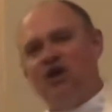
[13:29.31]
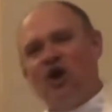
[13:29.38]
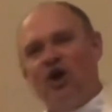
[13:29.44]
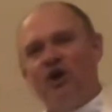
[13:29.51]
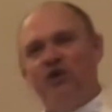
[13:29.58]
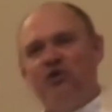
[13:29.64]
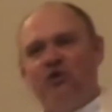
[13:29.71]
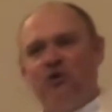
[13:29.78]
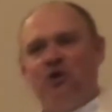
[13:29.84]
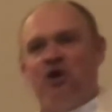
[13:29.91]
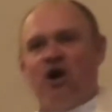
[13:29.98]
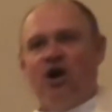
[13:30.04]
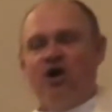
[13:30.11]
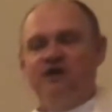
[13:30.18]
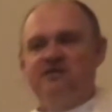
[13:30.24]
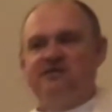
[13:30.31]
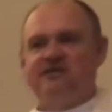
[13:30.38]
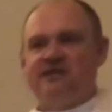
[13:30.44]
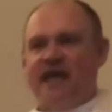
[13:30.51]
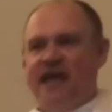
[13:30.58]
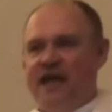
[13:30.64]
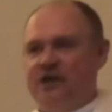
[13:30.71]
guard your
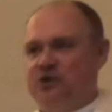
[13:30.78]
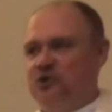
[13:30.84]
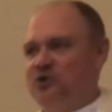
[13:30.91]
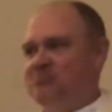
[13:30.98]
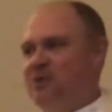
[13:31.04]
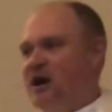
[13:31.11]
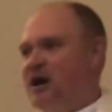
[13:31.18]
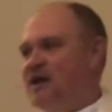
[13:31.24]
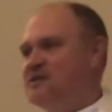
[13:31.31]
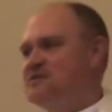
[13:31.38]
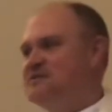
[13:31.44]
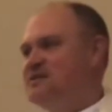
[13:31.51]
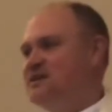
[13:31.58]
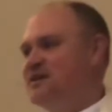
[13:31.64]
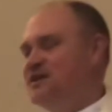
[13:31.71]
hearts and your minds